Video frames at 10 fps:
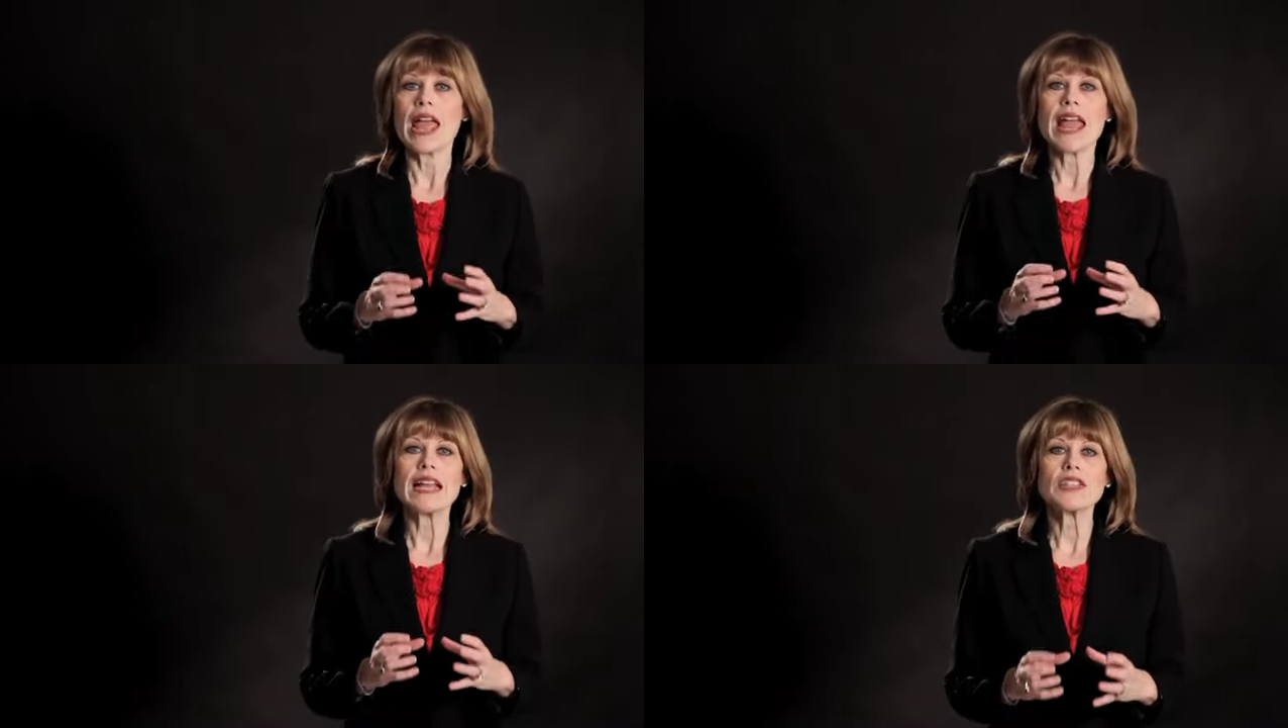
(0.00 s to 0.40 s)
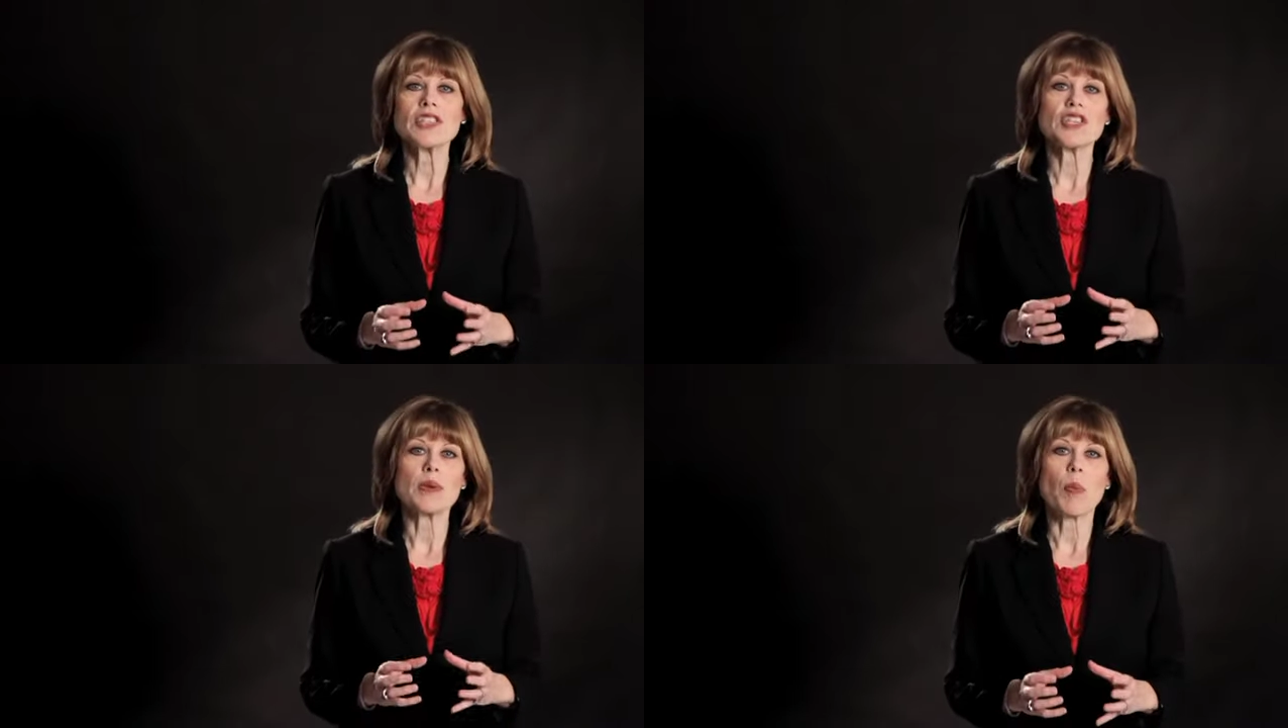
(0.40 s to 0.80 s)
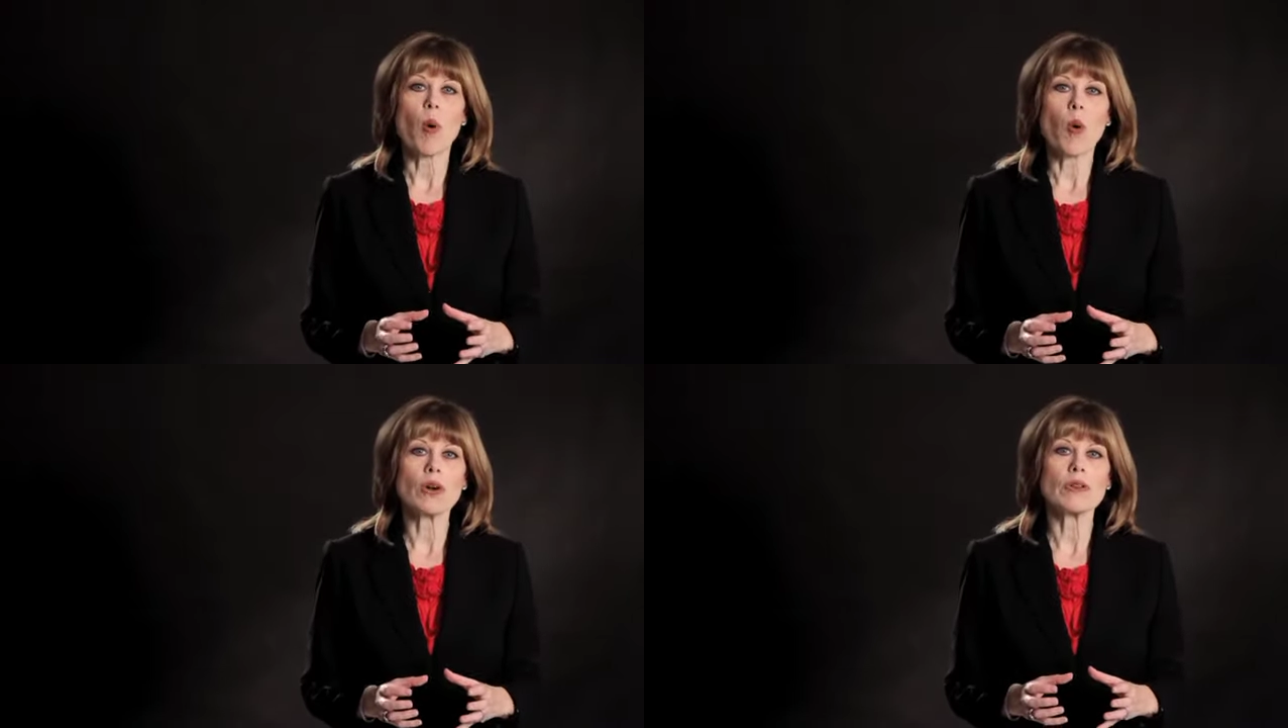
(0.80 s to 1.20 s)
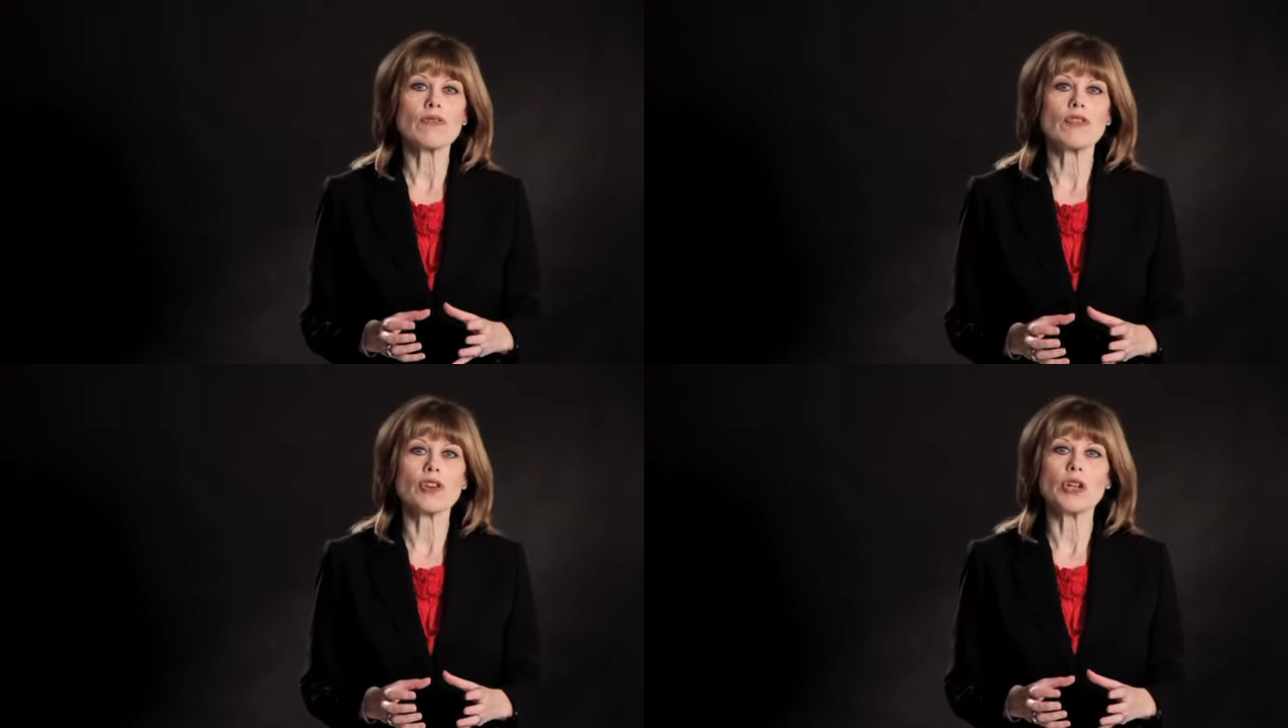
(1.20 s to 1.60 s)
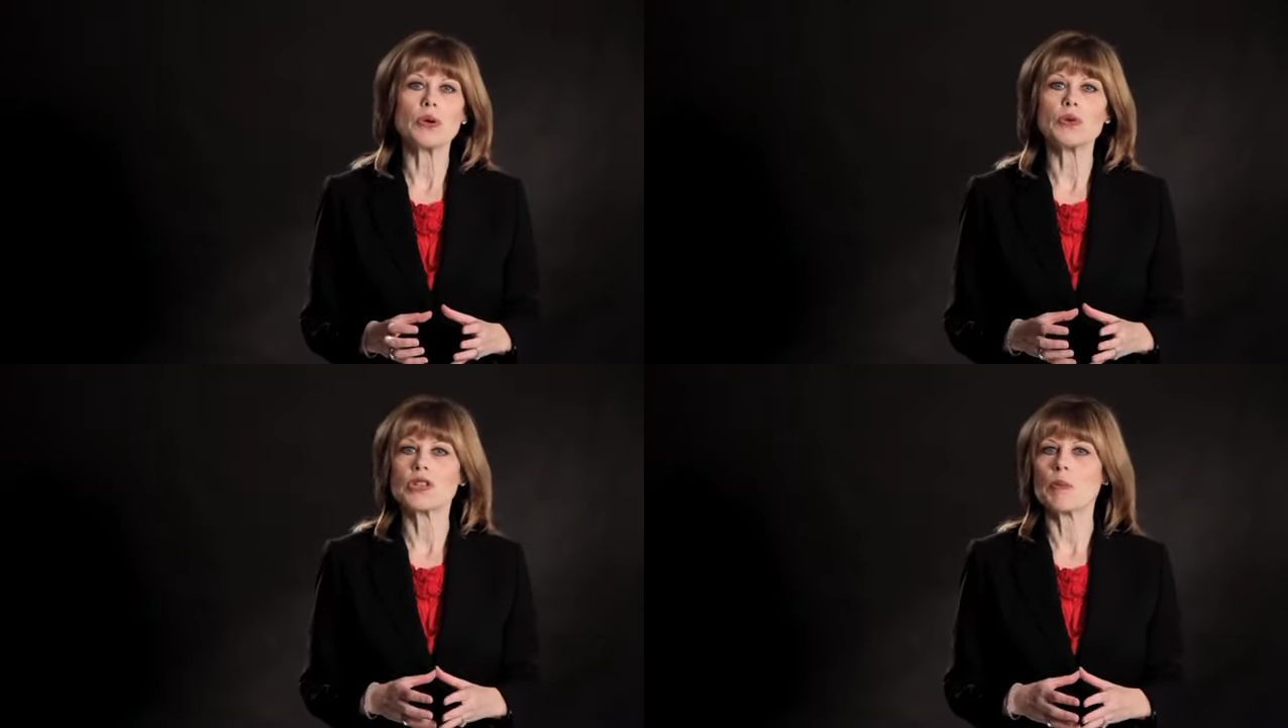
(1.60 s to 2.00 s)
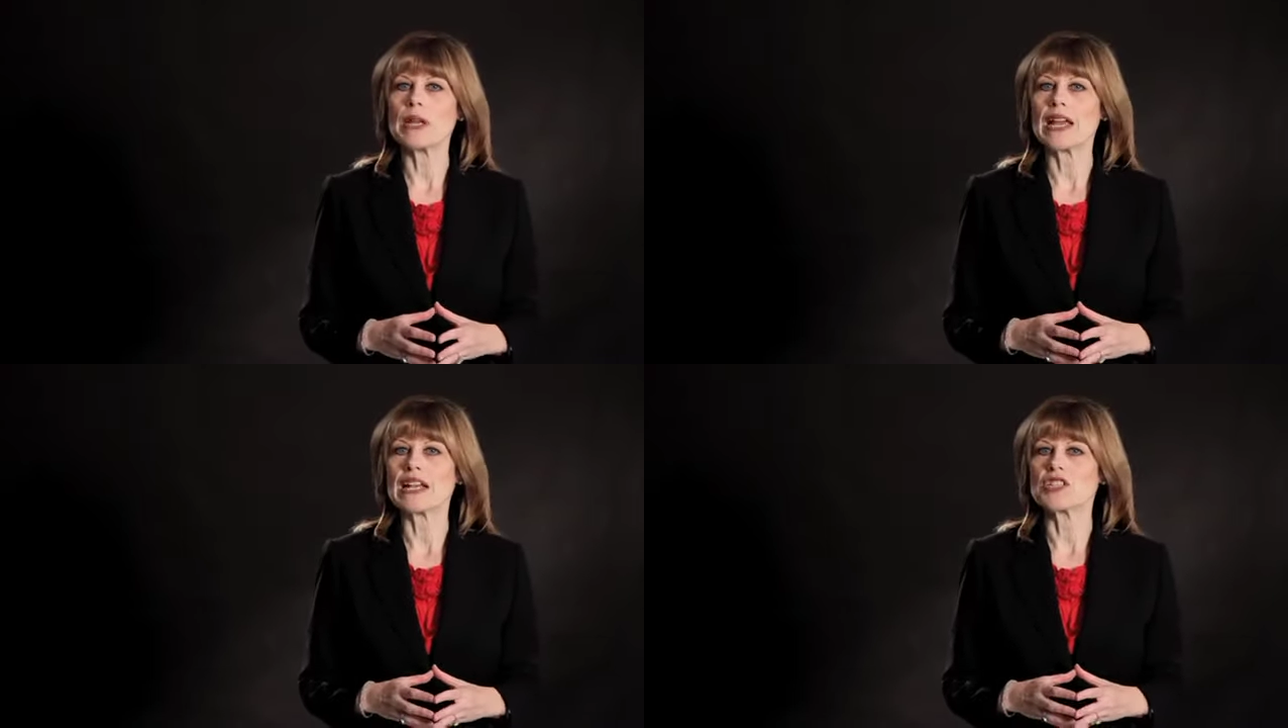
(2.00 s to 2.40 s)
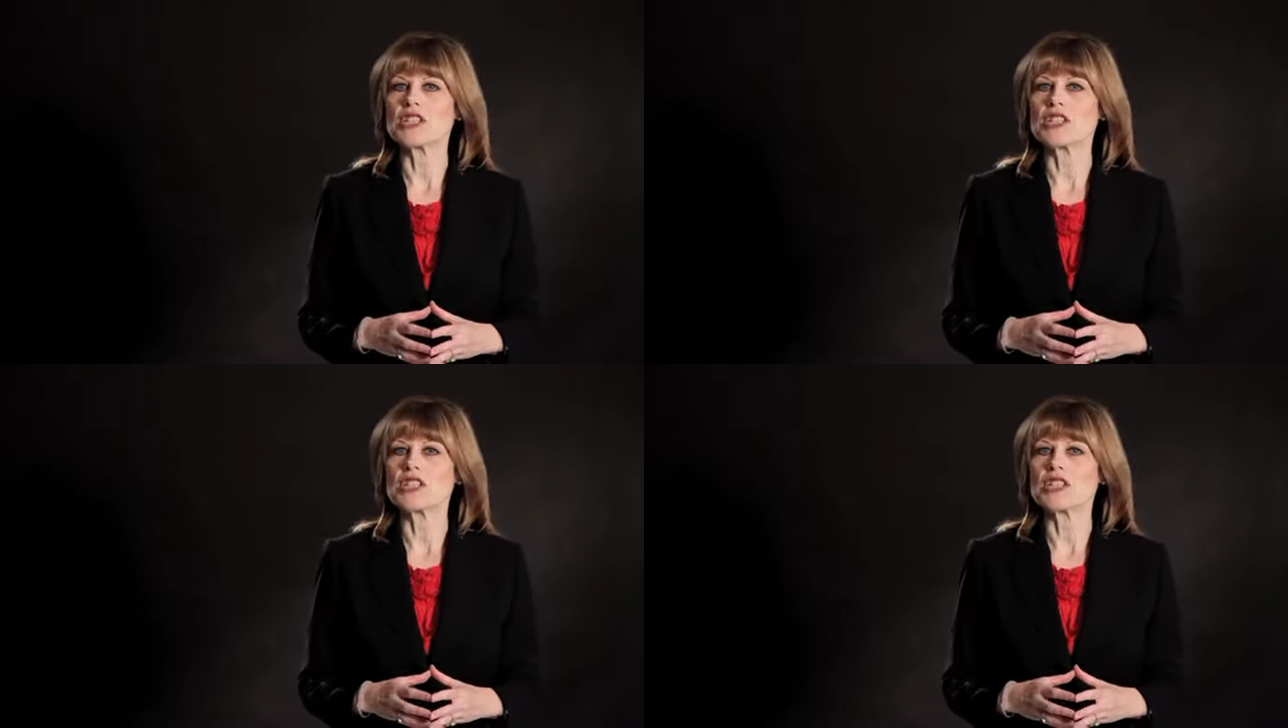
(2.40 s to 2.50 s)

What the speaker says: it's as important for you to be as